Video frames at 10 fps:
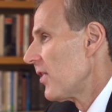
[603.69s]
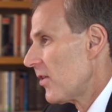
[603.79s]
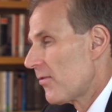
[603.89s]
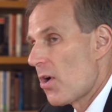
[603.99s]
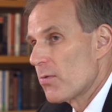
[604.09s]

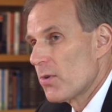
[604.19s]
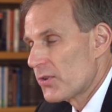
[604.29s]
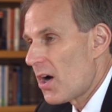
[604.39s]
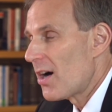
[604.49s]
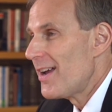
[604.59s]
the default
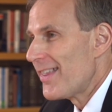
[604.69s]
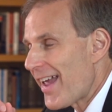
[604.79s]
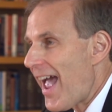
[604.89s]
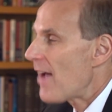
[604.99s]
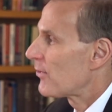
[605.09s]
rules are,
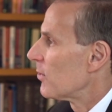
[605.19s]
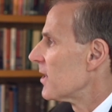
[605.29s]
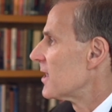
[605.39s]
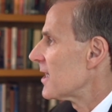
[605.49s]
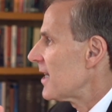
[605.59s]
they have to
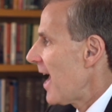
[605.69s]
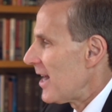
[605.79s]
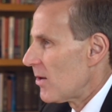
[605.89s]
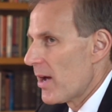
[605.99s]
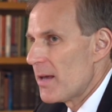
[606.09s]
exist
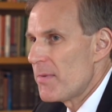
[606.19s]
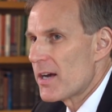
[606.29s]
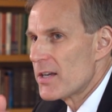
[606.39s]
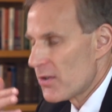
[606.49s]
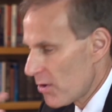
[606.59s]
anyway
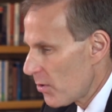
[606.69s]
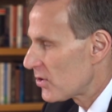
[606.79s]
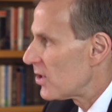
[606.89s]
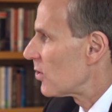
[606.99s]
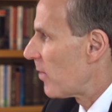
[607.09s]
because
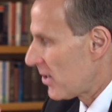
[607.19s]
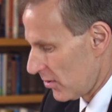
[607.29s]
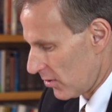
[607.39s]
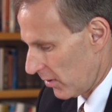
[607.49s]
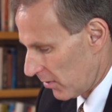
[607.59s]
those
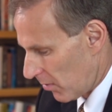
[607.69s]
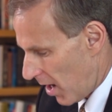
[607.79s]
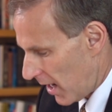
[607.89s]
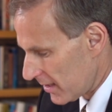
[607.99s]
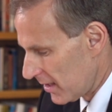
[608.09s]
situations are going to
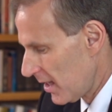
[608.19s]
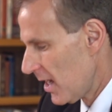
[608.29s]
arise